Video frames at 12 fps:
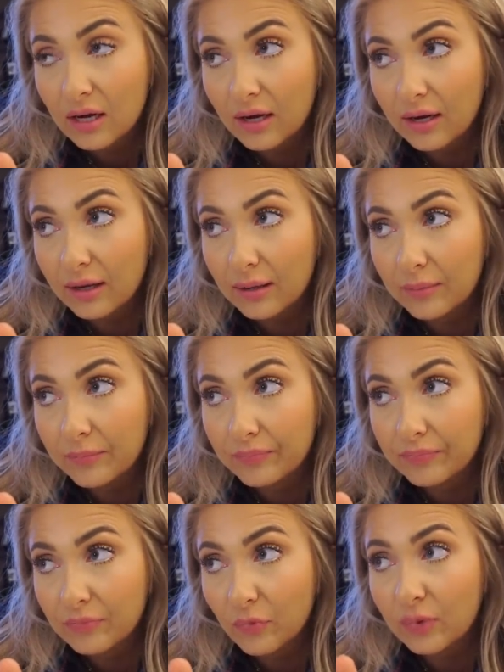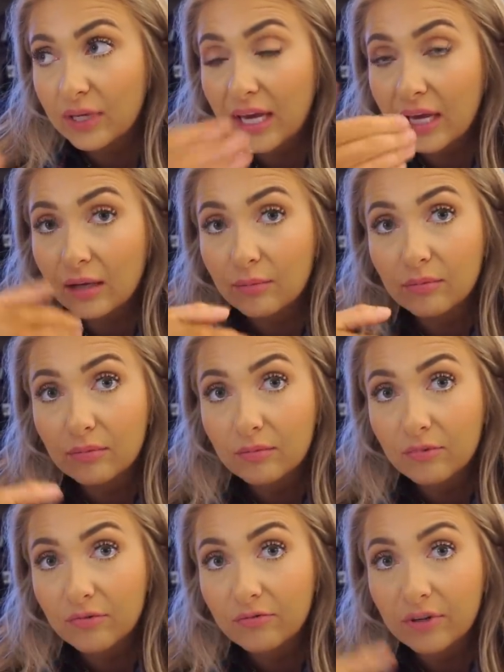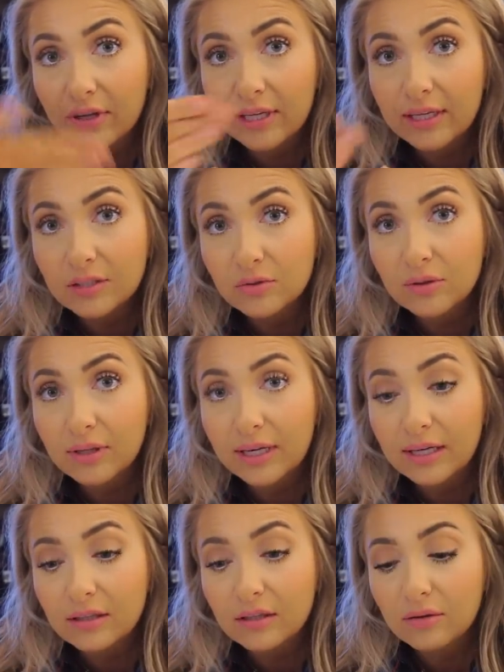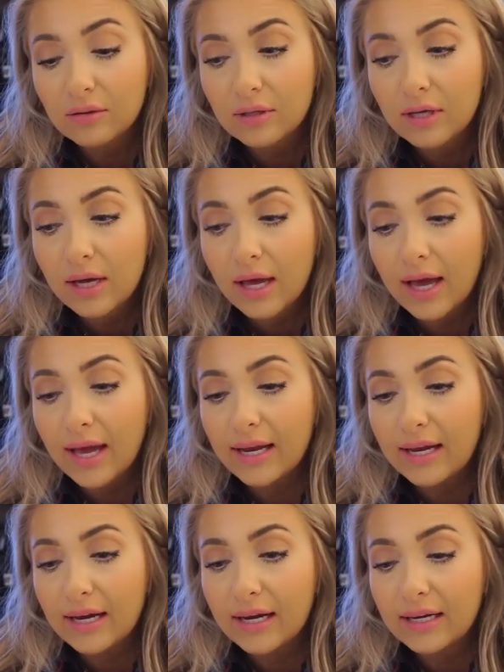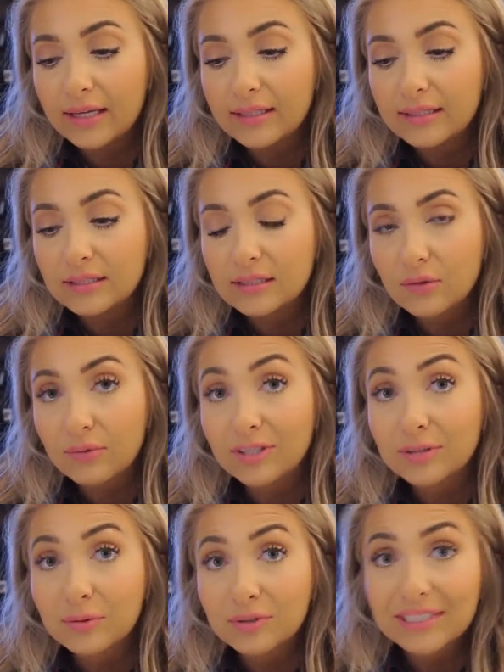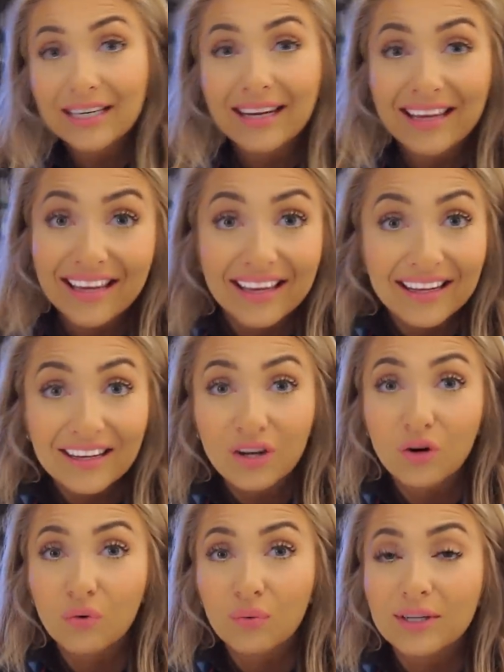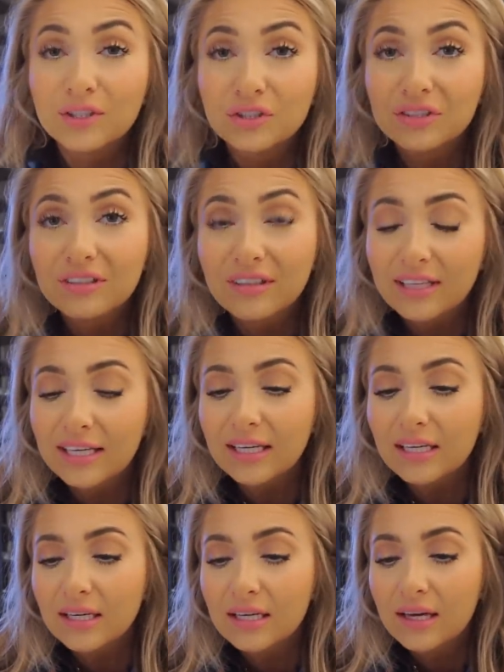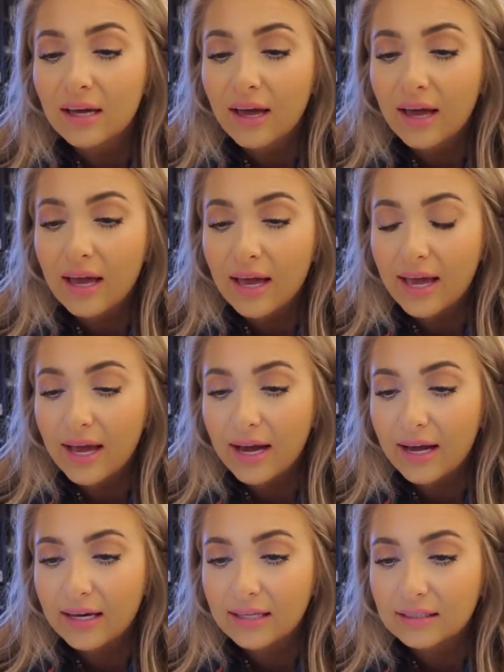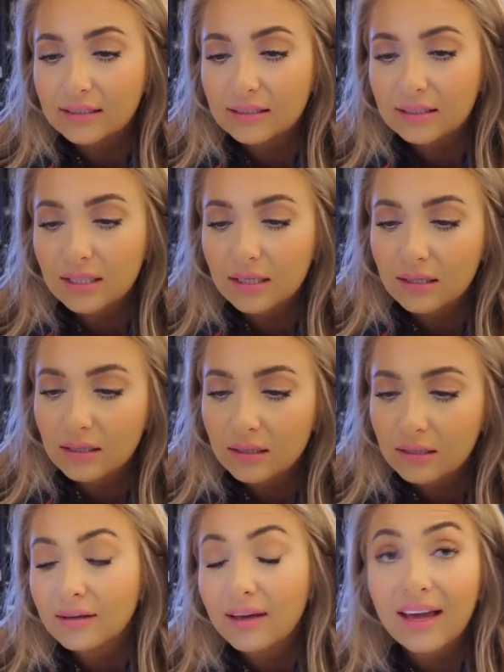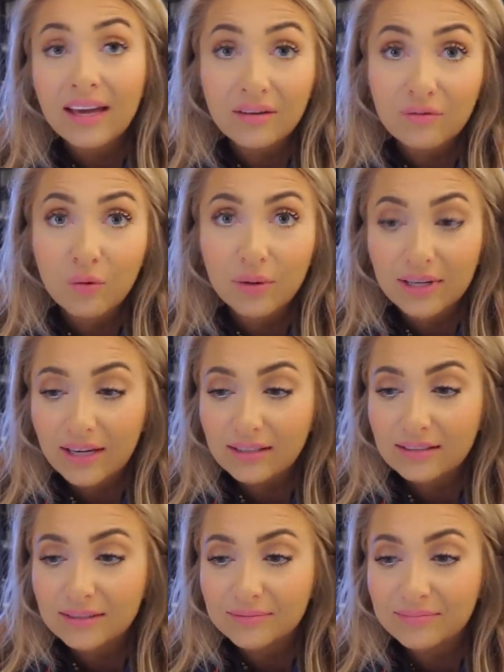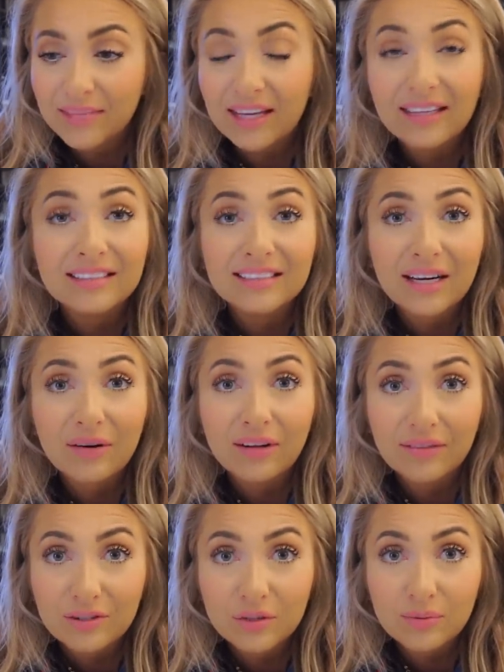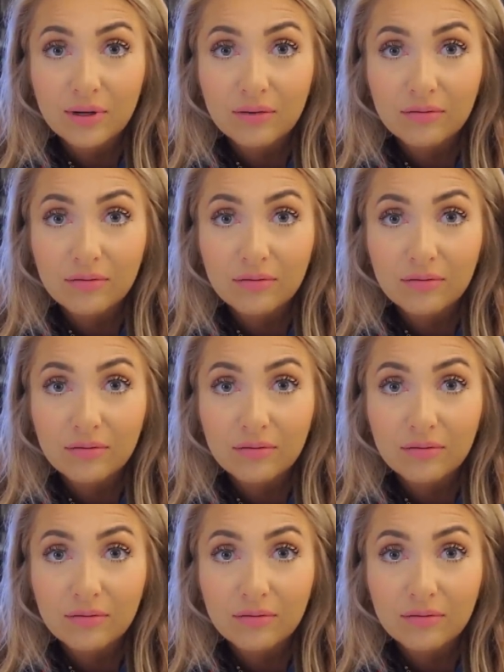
Um, we came from Philly to Orlando and we were supposed to get in originally at 8.48 and it's now 11.12.